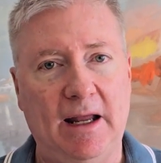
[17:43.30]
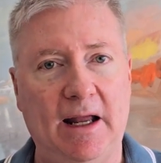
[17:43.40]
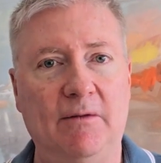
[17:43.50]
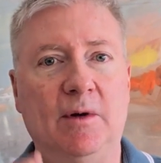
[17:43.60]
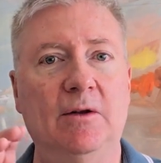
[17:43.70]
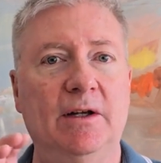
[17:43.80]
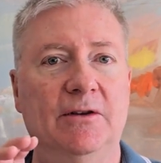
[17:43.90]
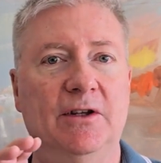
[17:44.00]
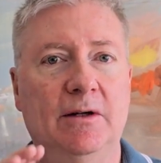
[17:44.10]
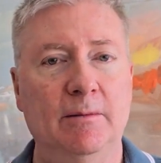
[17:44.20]
And we look
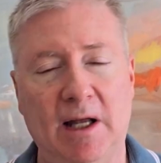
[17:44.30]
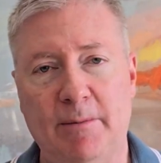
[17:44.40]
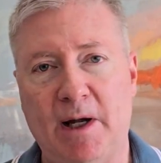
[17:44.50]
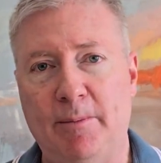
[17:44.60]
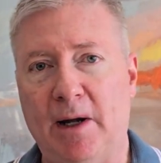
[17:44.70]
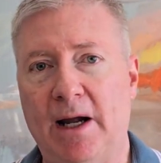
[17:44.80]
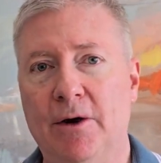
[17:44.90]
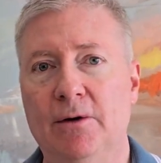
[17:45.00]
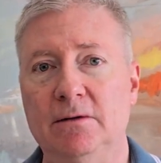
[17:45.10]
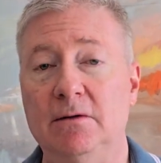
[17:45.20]
at them and my
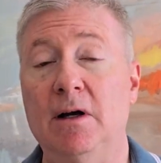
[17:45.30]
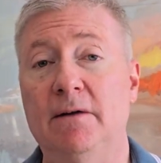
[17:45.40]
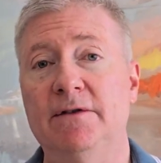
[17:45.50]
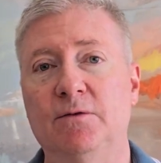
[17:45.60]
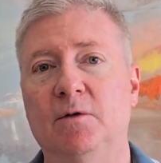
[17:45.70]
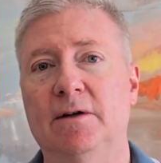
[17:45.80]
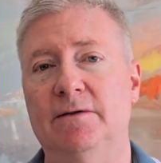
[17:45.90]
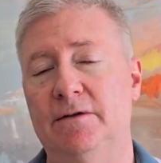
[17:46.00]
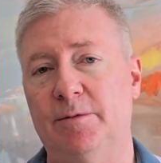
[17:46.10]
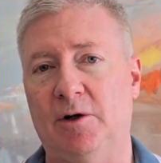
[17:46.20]
buyer loves one of
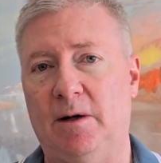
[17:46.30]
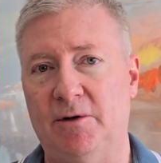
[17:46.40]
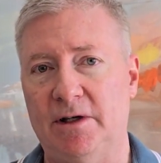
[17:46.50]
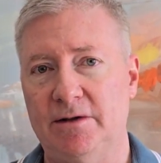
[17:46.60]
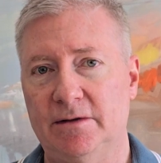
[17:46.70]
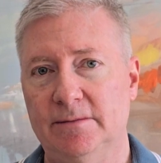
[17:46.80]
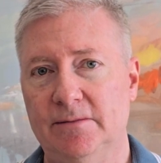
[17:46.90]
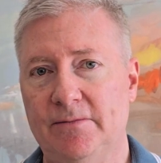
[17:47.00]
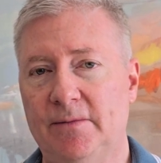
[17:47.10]
those properties.